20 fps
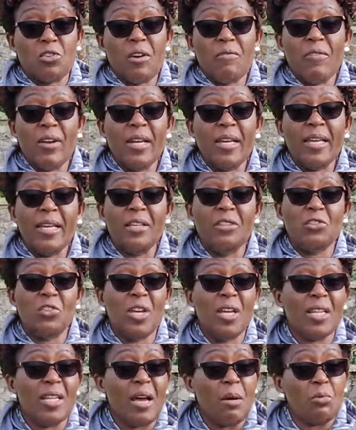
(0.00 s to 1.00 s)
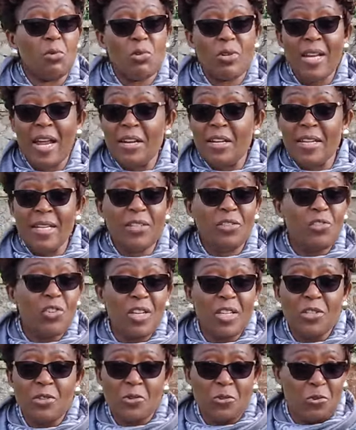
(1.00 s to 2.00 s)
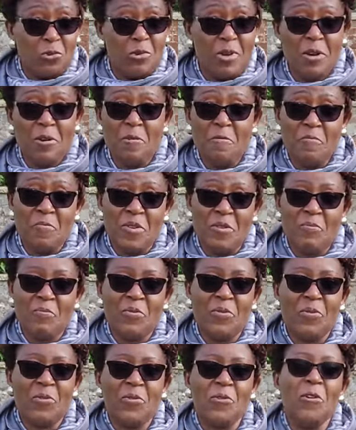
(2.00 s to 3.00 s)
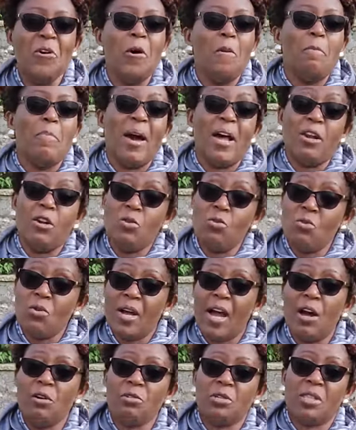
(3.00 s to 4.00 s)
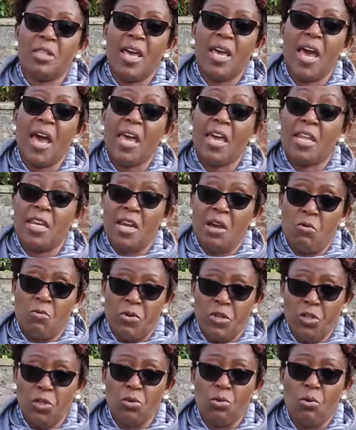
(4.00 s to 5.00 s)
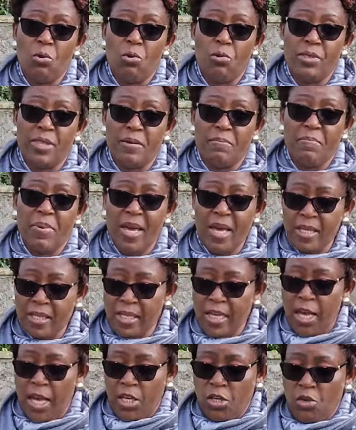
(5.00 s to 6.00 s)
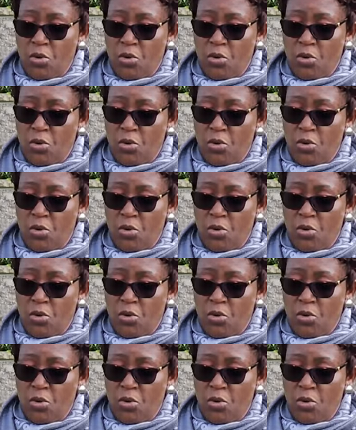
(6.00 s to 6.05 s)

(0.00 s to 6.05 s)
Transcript: travel agent. I'm not an agent to help people, but look out there and I wish you all the best.